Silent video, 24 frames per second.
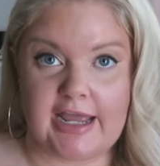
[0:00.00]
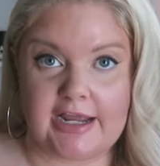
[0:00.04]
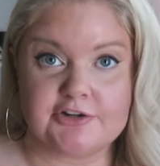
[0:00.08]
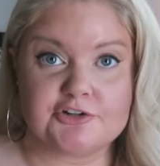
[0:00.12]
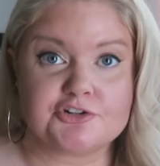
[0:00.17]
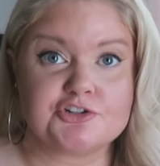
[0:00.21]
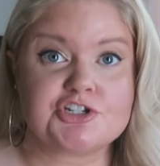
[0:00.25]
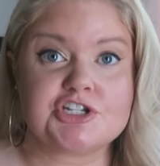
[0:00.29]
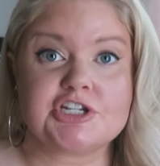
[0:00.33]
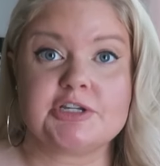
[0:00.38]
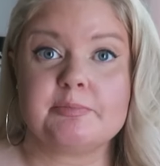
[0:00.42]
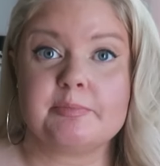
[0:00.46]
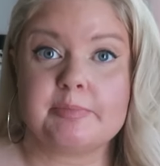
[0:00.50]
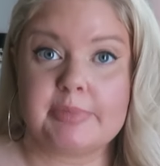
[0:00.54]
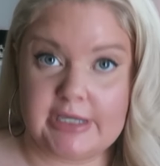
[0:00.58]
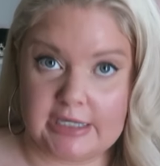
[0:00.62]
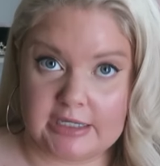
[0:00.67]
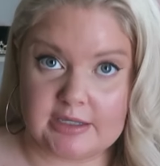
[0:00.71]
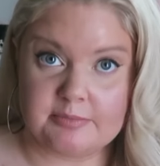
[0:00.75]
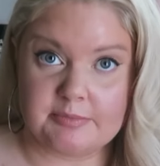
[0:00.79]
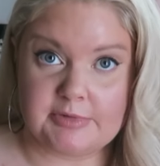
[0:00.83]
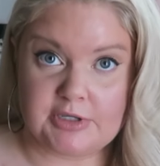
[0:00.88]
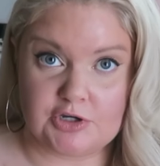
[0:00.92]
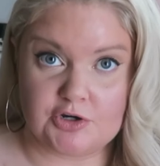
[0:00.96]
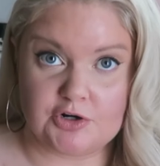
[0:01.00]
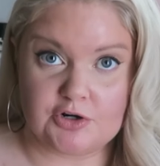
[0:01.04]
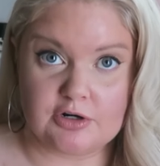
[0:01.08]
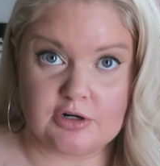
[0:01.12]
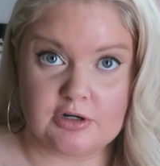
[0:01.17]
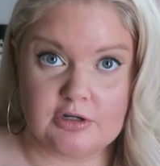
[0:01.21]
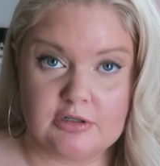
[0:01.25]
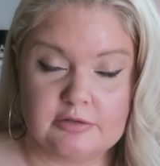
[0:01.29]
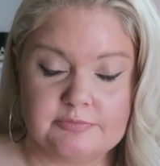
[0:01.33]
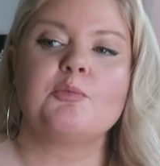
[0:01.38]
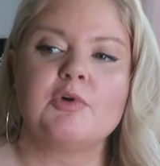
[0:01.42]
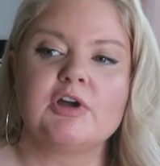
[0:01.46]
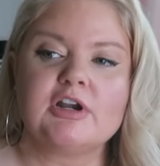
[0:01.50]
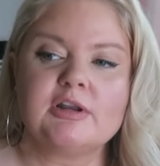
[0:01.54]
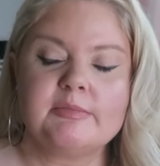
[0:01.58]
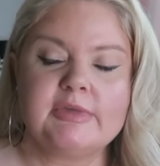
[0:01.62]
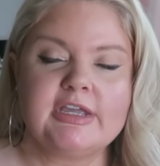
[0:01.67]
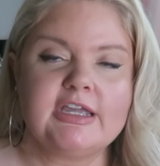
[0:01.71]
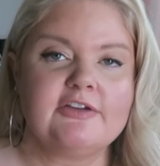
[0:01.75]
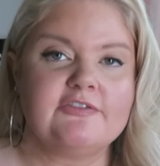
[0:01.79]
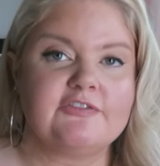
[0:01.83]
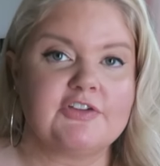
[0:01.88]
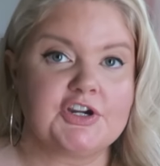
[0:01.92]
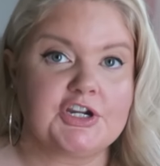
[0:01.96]
energy pick me girl, I want to
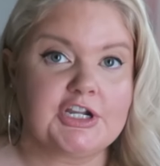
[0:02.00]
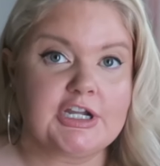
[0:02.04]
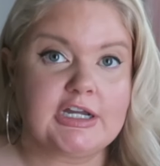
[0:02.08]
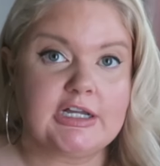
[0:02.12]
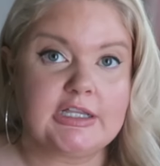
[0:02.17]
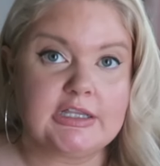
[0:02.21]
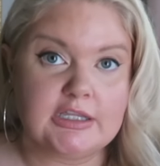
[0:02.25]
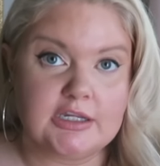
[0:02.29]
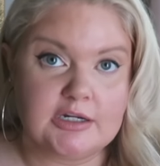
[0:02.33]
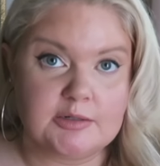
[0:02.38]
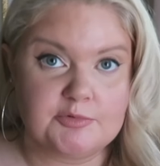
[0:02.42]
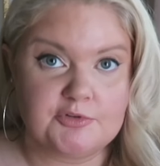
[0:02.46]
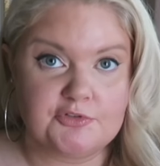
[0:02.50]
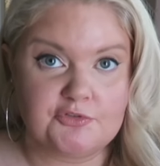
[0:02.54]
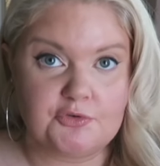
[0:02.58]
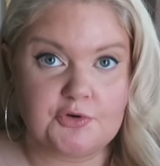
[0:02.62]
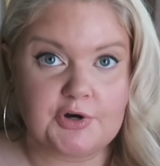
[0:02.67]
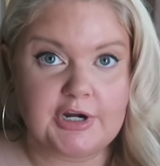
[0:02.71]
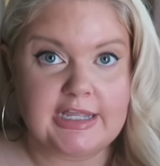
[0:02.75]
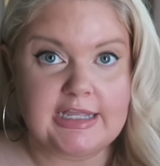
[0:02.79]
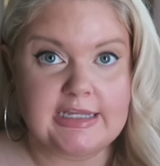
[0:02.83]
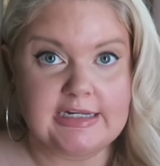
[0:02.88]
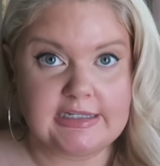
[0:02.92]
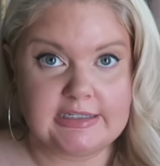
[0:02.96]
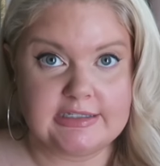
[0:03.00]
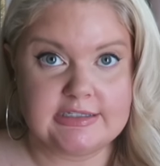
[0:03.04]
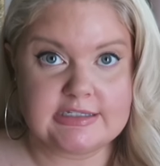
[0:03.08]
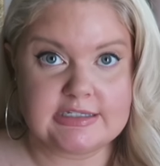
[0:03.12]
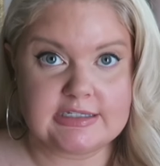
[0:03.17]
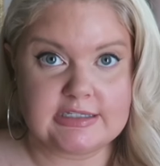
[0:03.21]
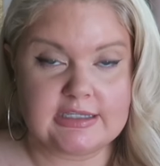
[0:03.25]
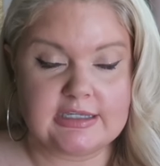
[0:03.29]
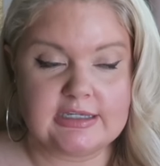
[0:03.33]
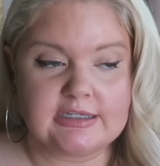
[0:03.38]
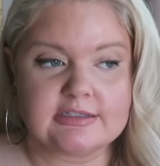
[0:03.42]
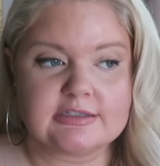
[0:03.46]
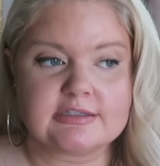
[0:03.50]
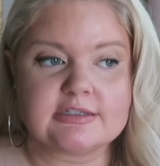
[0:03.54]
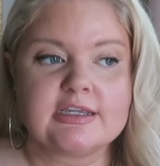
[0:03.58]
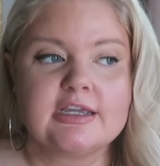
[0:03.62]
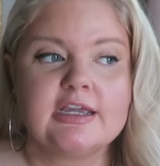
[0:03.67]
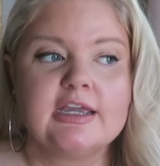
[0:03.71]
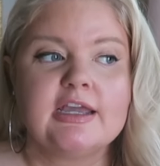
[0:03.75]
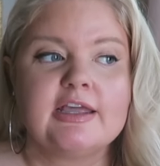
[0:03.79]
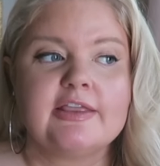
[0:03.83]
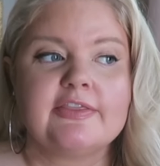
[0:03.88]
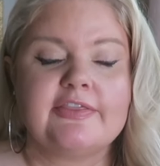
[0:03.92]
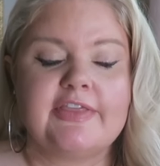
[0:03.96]
make it very clear before I get into this
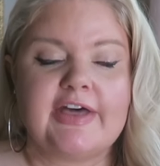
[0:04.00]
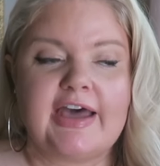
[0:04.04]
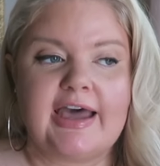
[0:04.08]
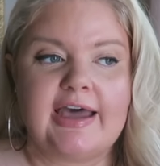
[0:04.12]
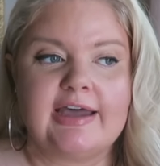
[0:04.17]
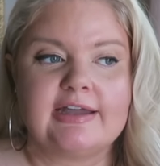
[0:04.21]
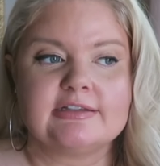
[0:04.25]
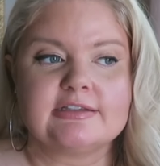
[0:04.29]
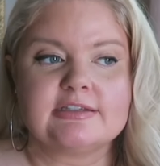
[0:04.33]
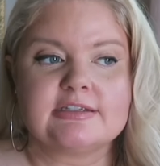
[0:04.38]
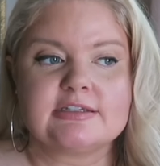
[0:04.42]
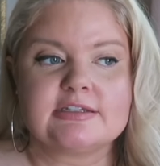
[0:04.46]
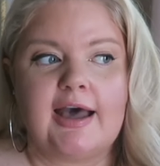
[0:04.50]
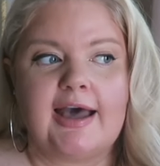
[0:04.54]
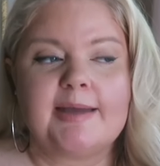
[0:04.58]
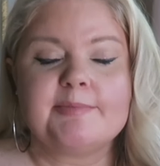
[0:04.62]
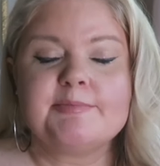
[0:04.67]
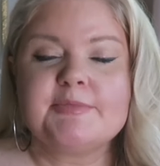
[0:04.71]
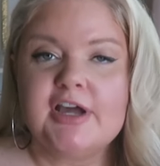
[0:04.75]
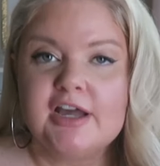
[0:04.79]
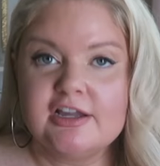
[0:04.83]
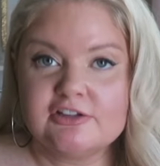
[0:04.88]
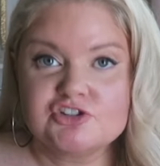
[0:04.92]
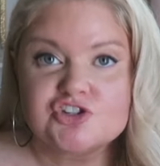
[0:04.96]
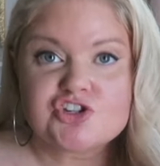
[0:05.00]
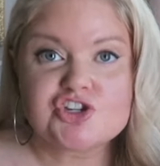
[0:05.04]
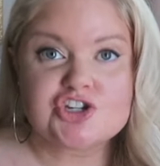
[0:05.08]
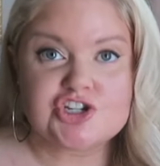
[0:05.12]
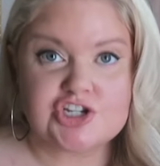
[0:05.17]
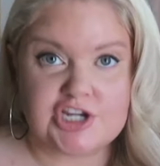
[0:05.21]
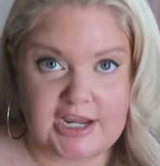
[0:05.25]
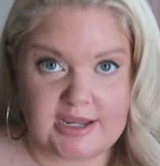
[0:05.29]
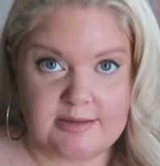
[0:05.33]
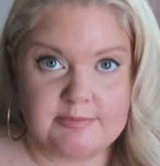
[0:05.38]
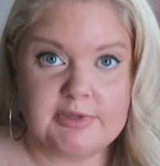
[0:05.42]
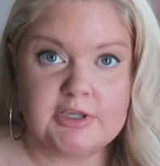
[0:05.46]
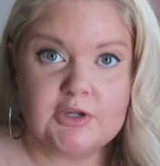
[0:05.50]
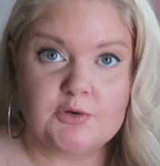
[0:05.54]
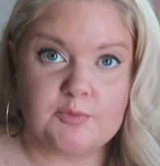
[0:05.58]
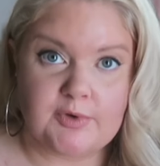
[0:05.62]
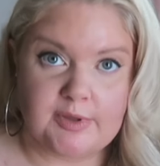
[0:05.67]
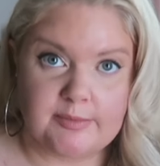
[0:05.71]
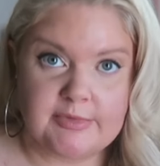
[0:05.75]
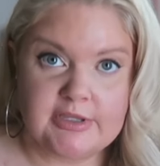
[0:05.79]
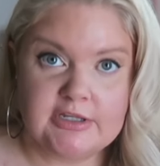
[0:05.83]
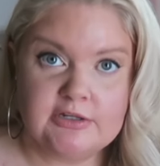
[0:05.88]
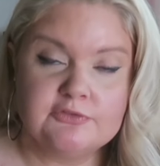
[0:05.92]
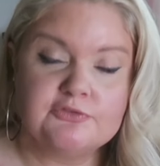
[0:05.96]
that I'm not shaming
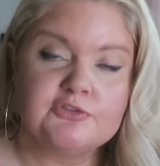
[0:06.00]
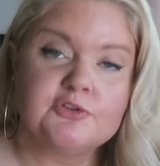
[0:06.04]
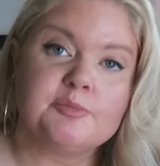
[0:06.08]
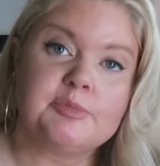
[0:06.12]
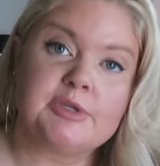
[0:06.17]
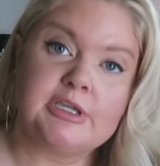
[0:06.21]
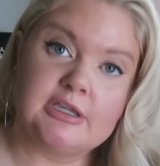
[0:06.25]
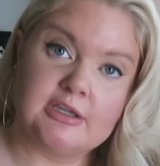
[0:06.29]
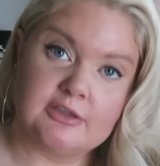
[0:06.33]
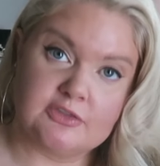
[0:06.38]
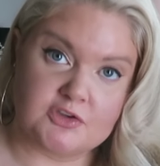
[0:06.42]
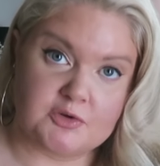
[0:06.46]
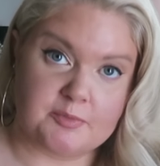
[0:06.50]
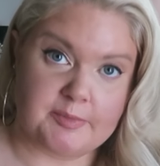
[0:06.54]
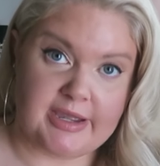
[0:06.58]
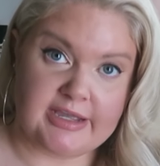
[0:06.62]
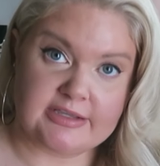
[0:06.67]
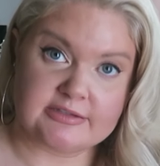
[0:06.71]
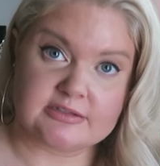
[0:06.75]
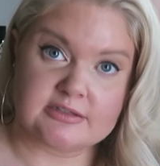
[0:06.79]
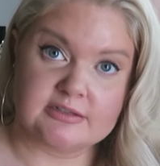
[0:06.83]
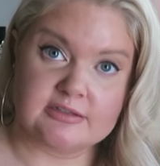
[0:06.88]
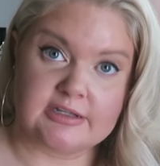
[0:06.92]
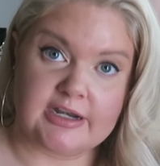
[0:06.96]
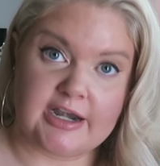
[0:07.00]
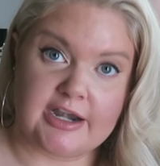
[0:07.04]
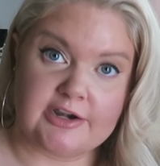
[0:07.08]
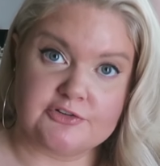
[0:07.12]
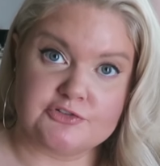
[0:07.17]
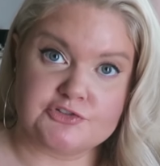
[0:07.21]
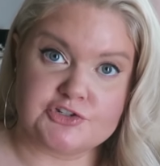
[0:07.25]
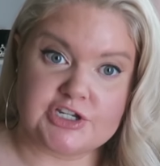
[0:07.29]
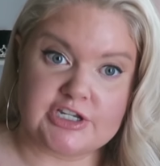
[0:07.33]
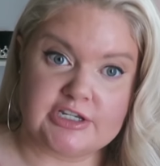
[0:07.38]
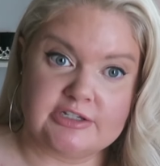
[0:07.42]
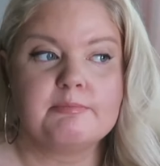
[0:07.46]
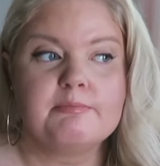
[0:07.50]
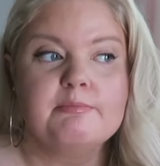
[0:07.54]
women for being in their masculine energy.